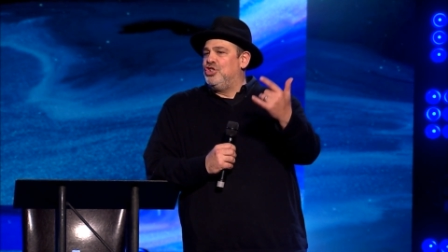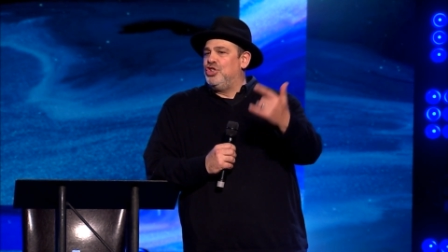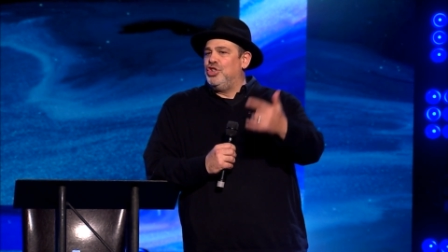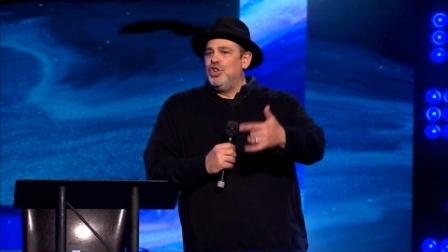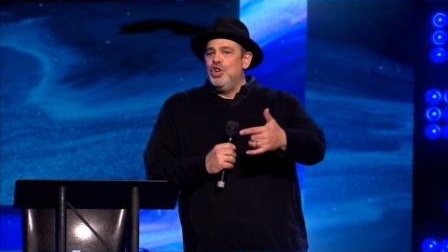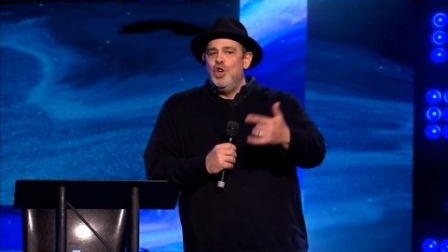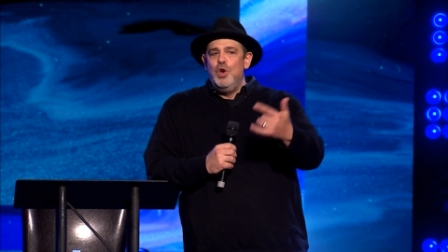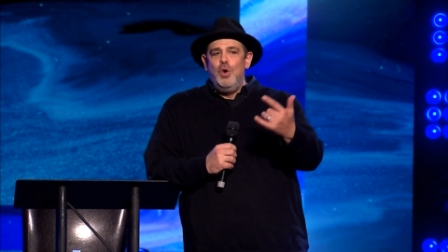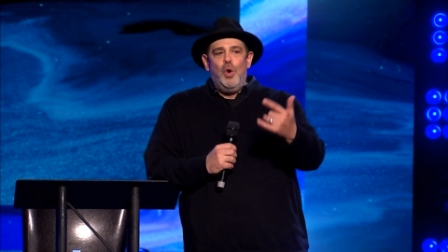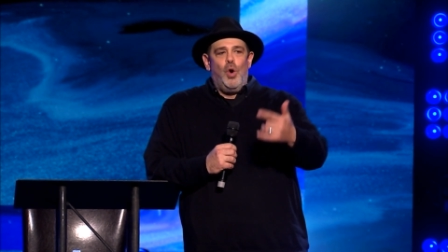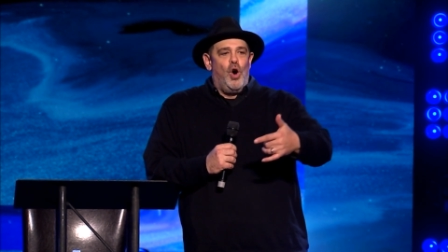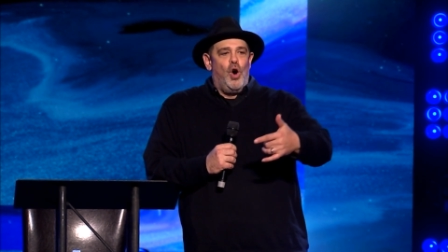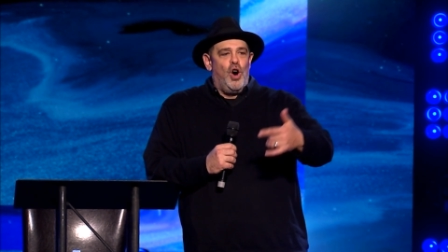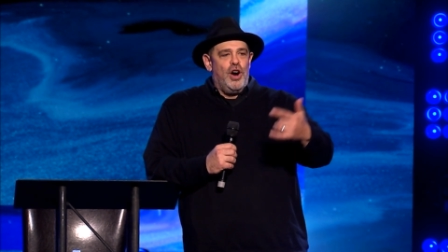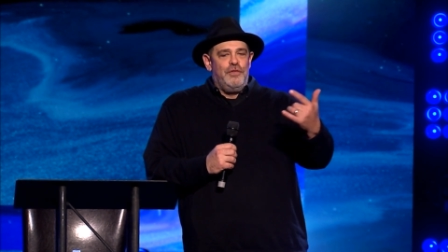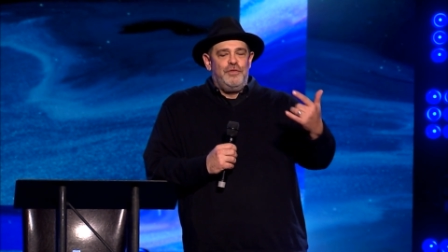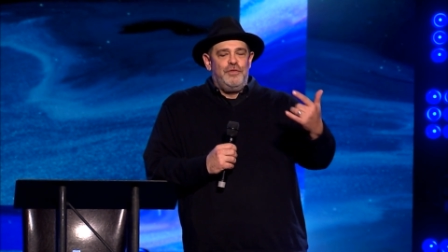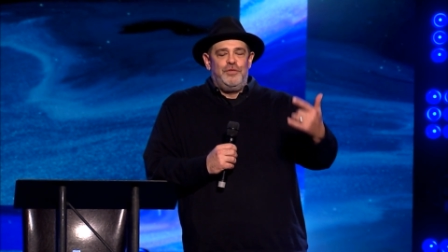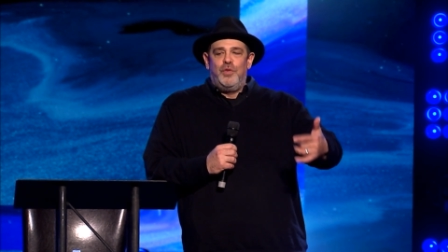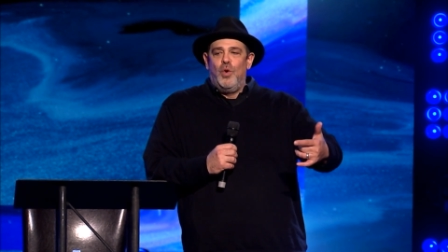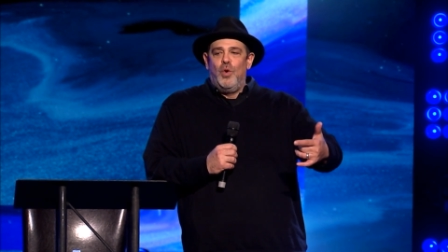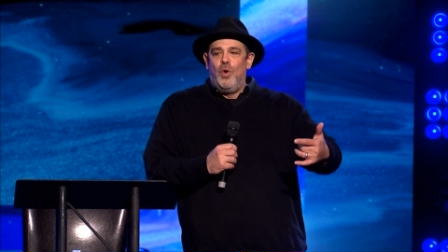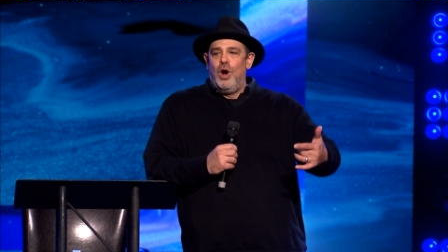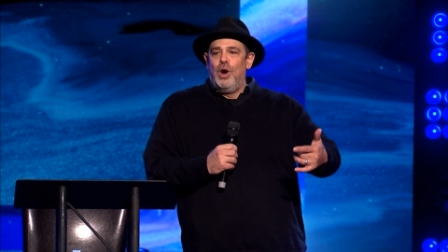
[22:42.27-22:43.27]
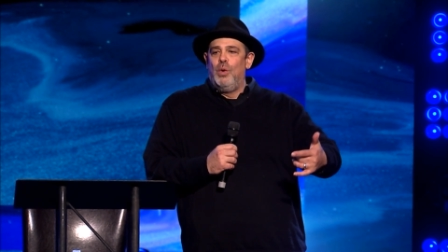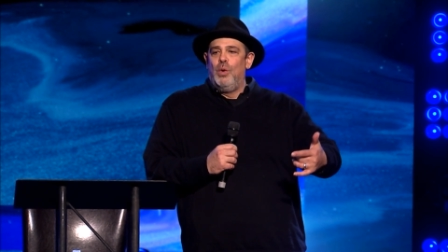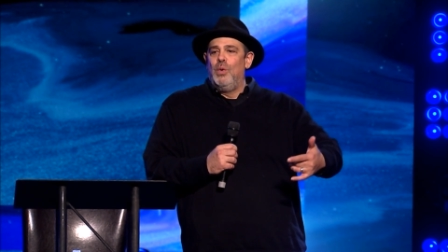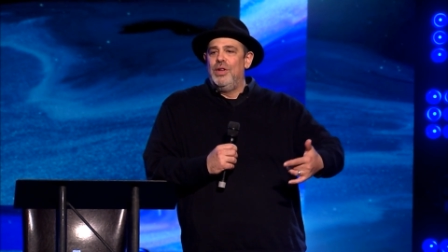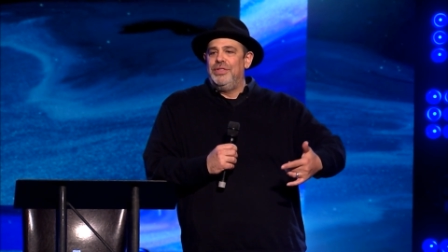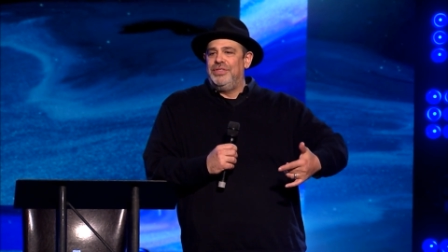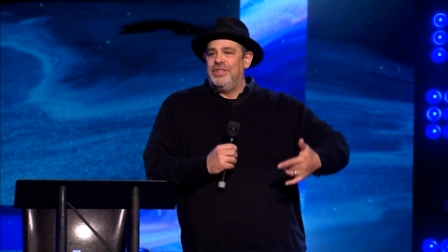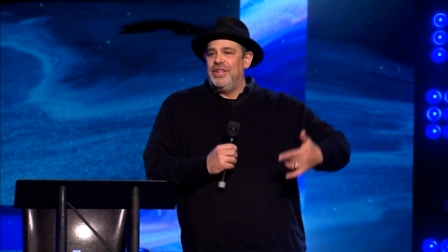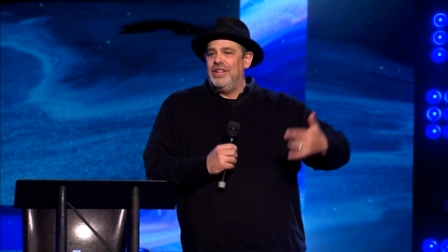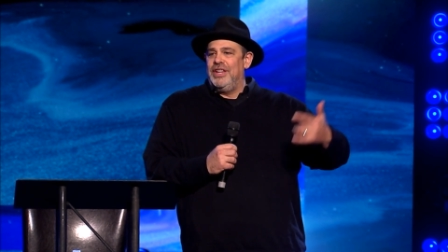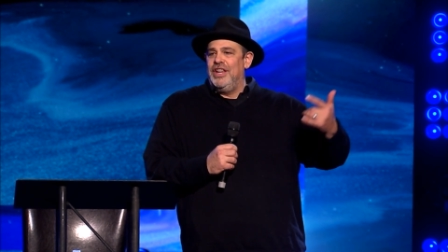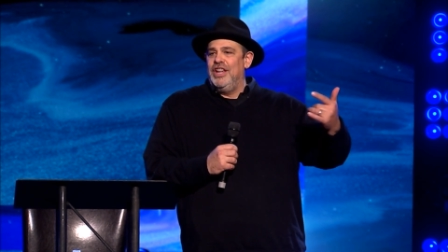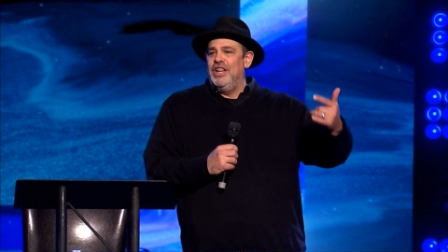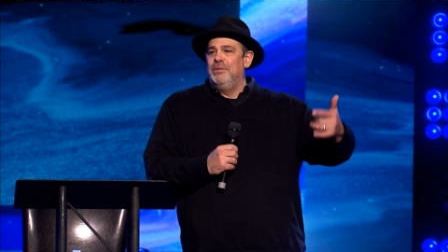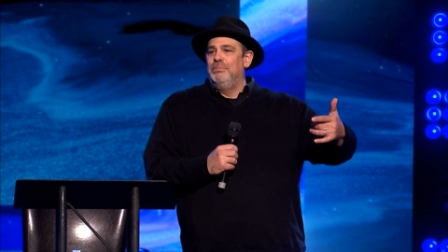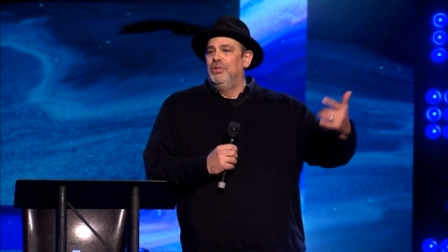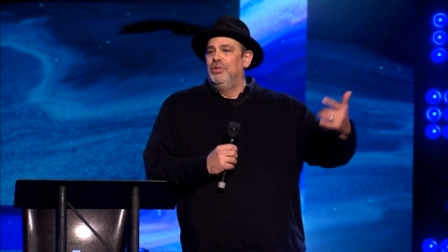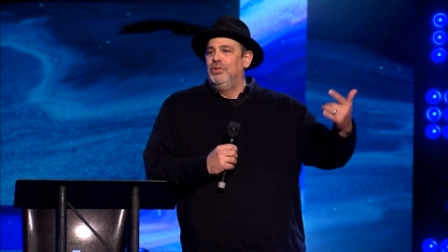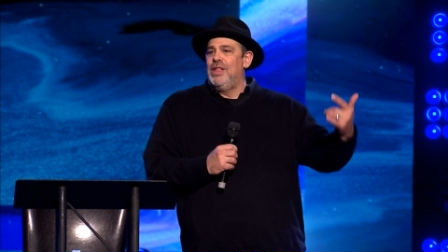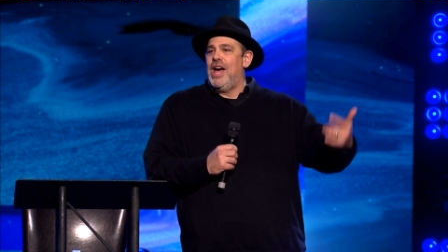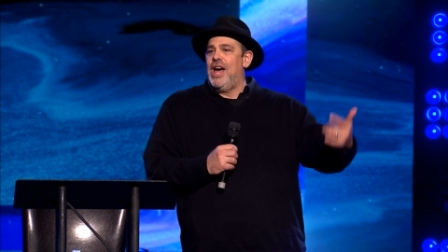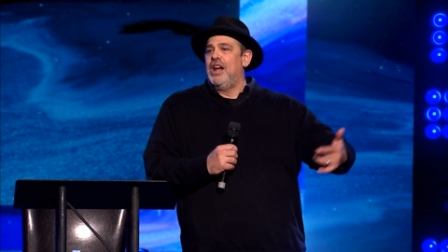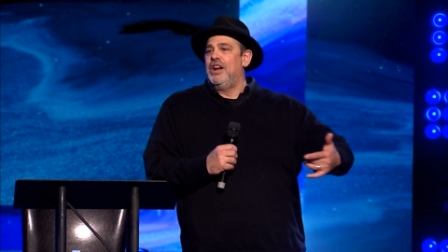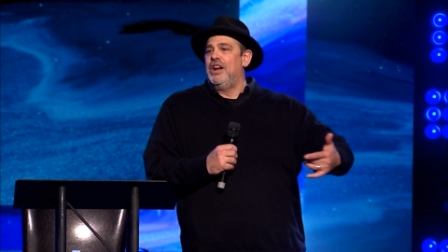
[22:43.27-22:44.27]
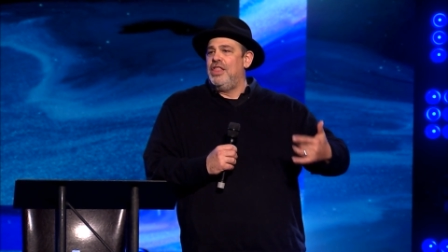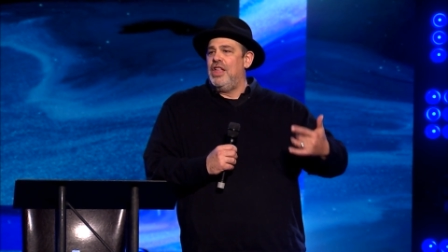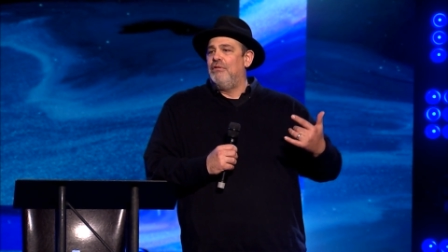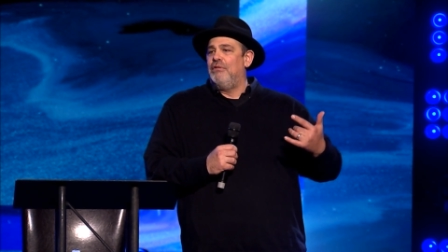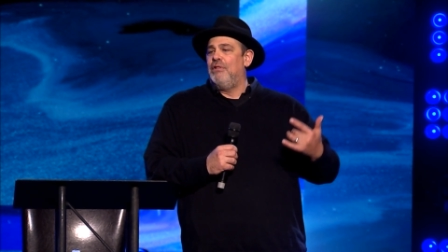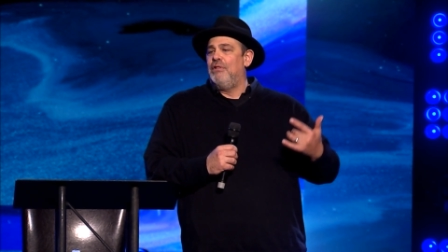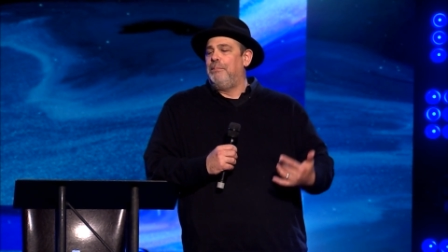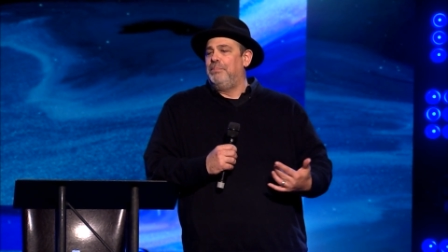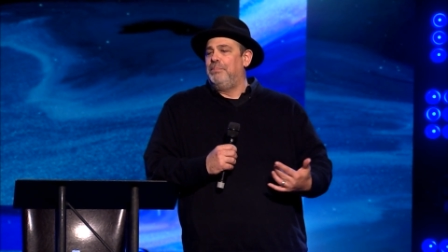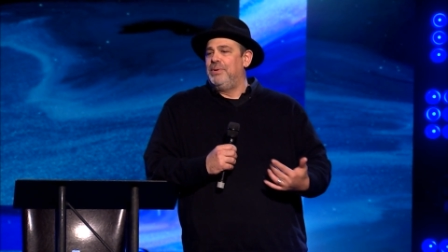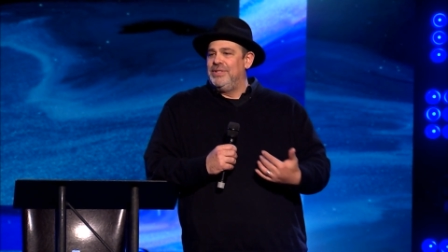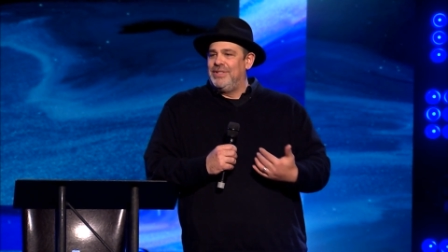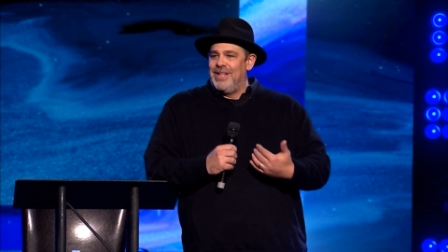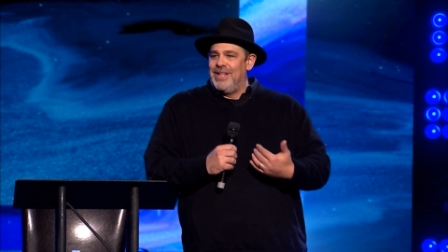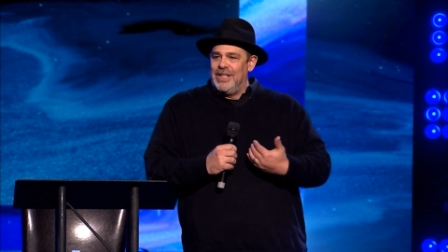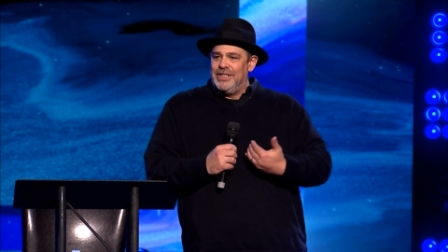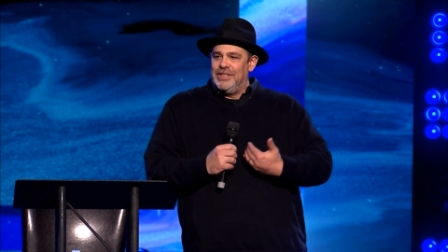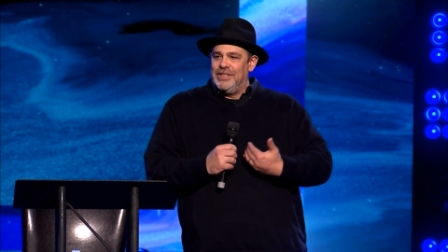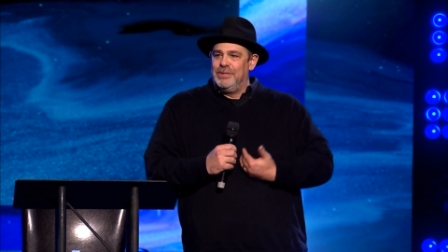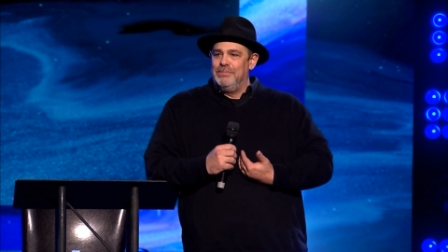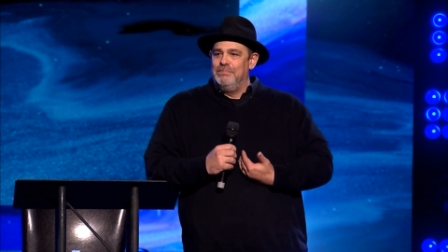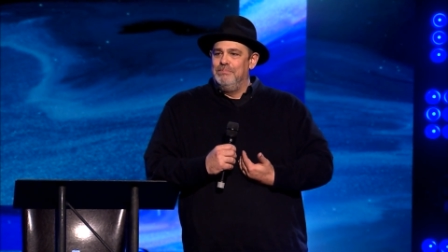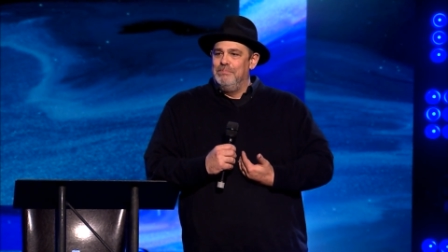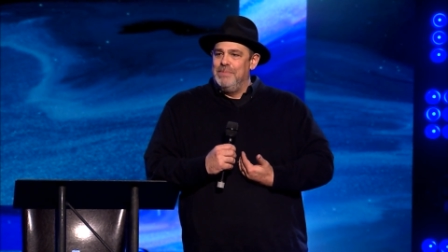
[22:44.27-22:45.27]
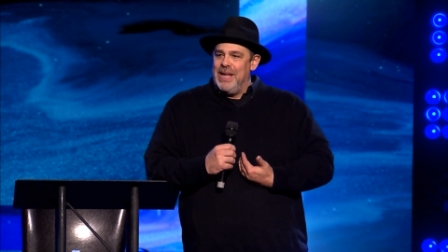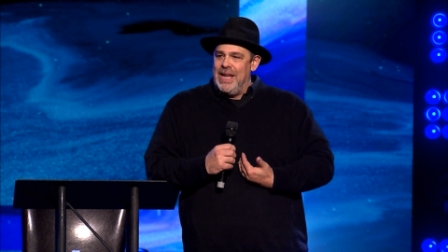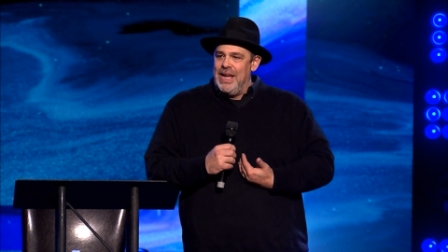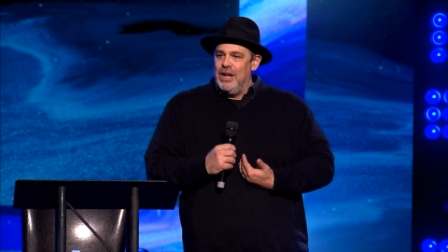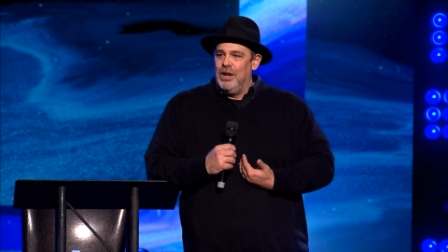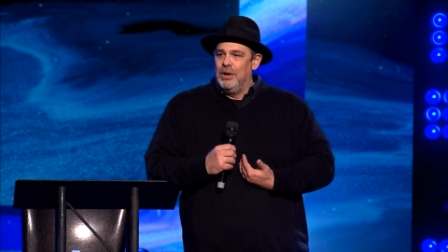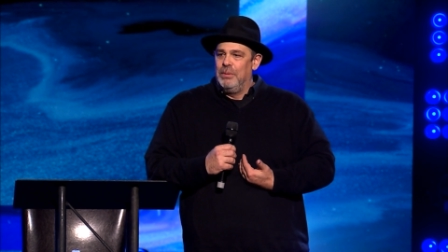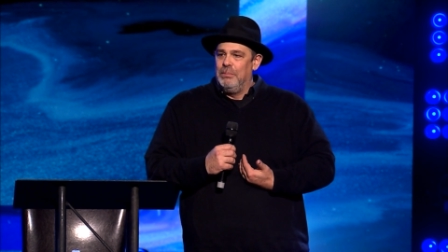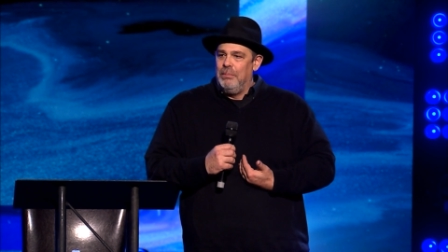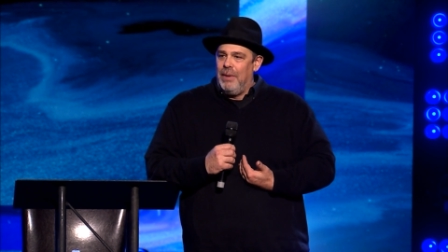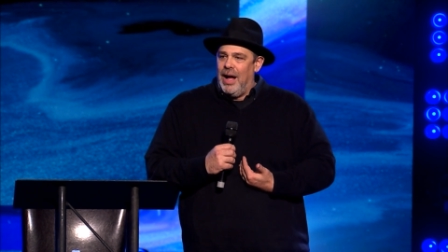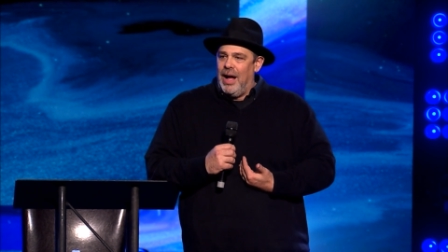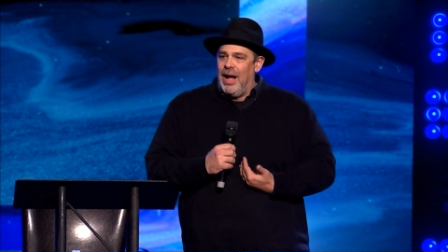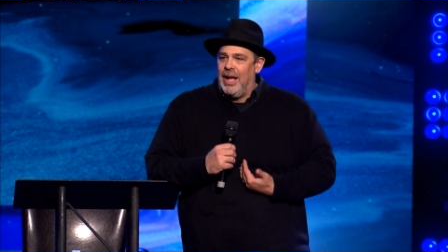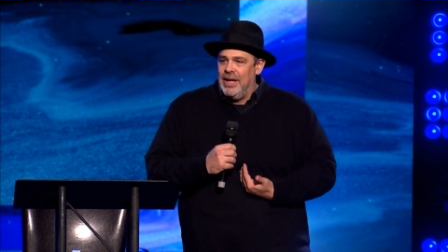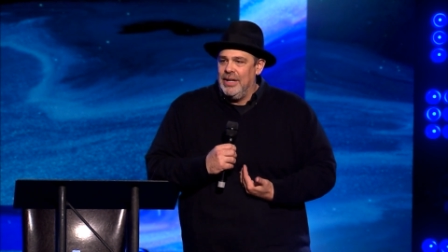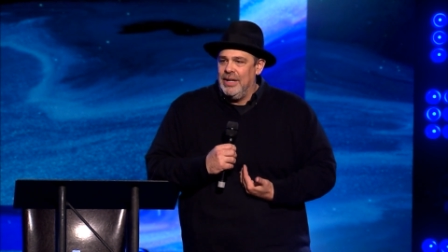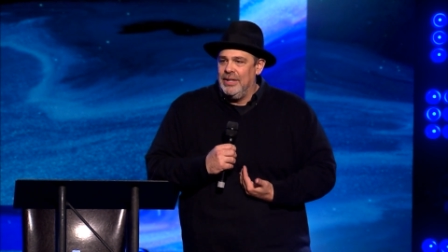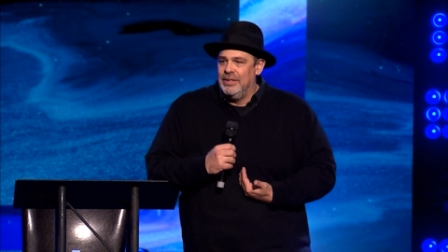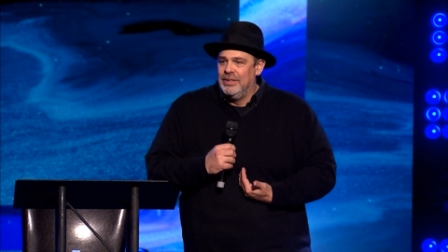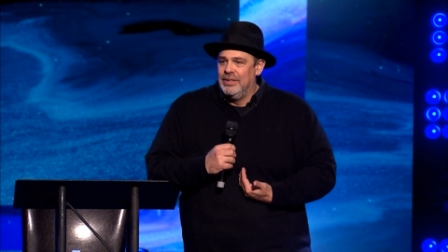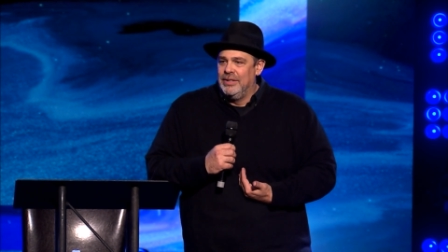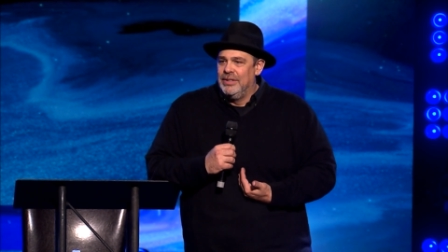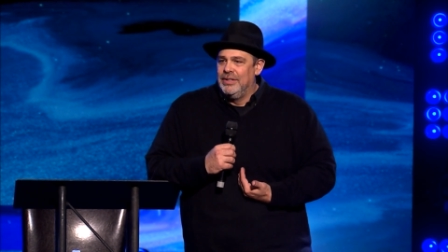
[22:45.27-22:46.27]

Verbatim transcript: to or for with the Hebrew letter that represents me or mine.